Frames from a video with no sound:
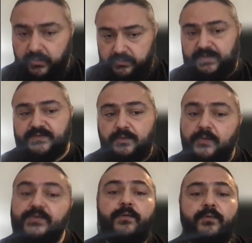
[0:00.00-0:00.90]
Let's
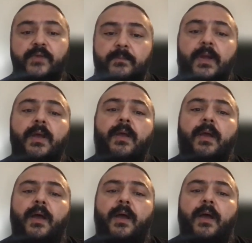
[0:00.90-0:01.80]
go through them.
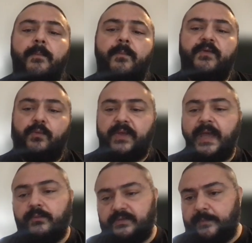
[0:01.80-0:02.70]
So
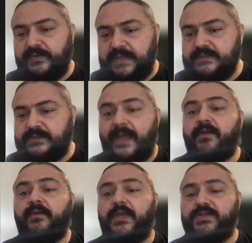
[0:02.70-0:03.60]
count represents
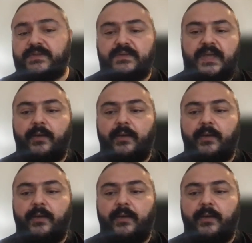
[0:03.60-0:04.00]
aggregations,